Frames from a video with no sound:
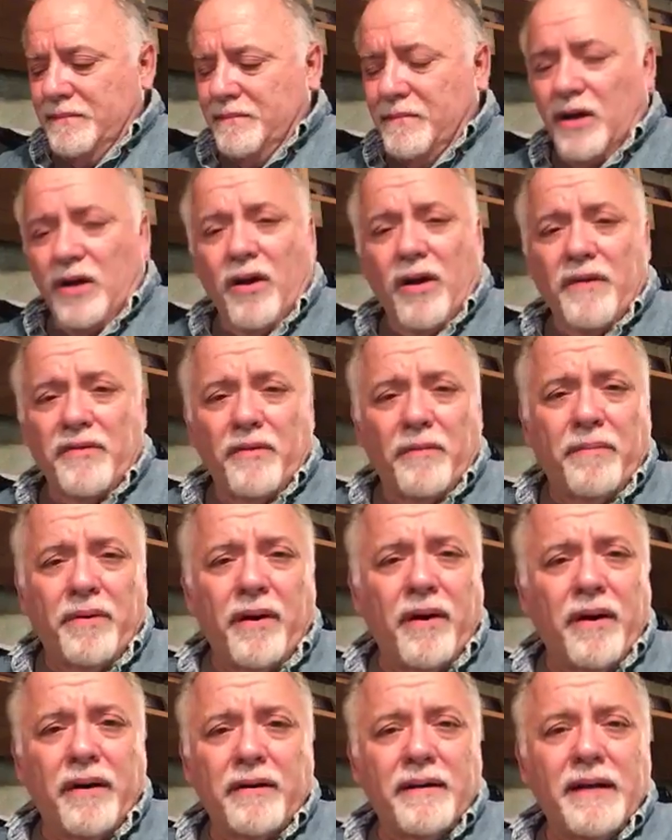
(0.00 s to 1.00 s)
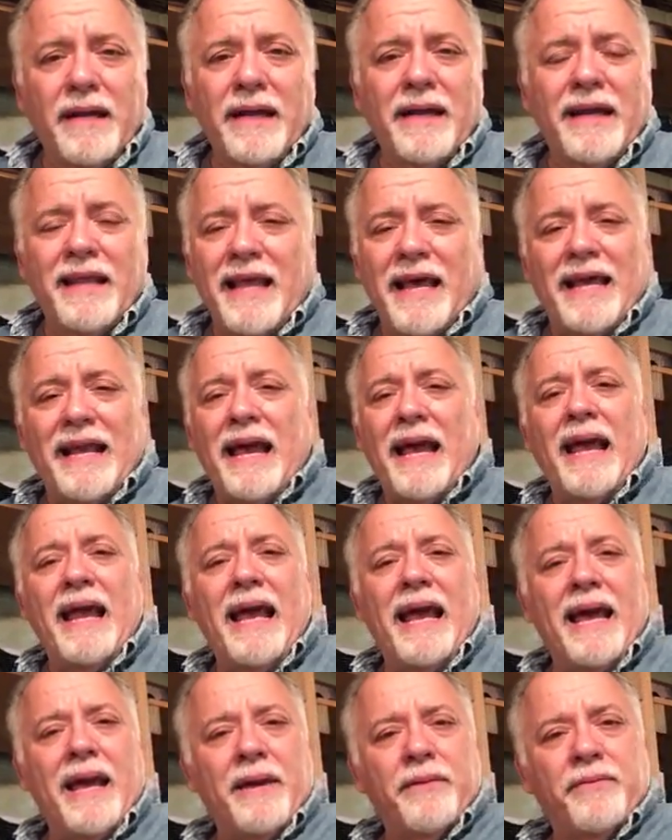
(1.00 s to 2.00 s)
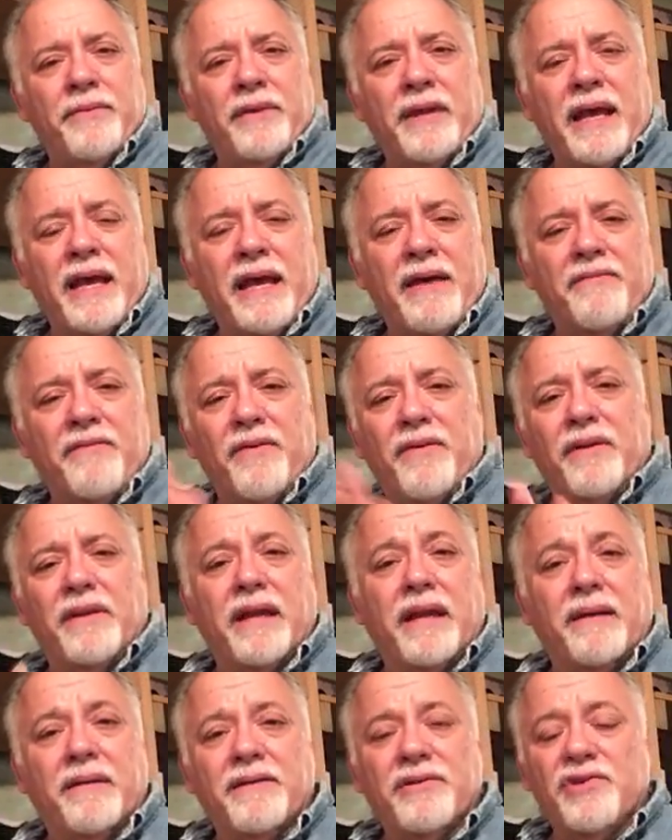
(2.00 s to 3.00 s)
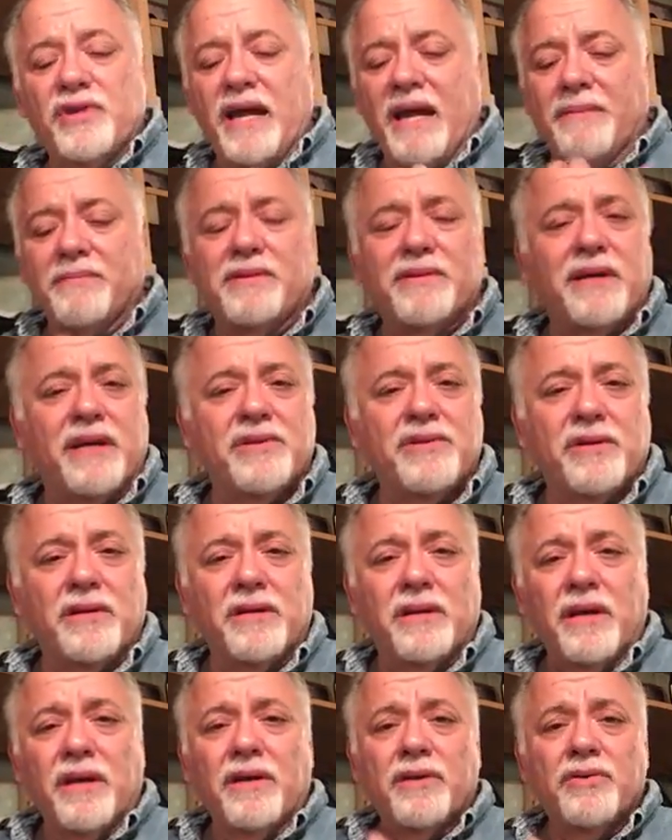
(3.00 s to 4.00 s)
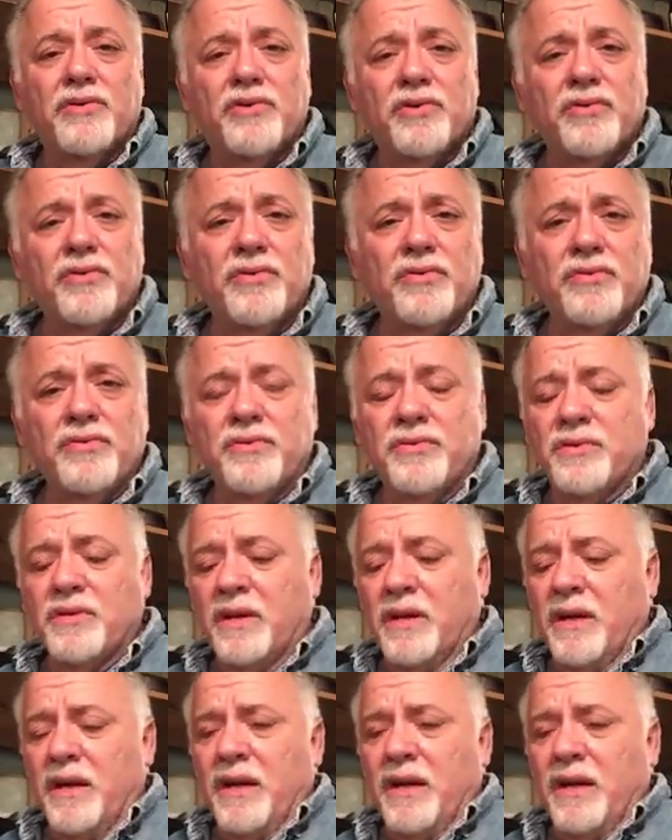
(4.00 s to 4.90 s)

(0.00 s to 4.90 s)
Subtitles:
MacArthur Park, none of that. I would have on like Jam Session, Do's,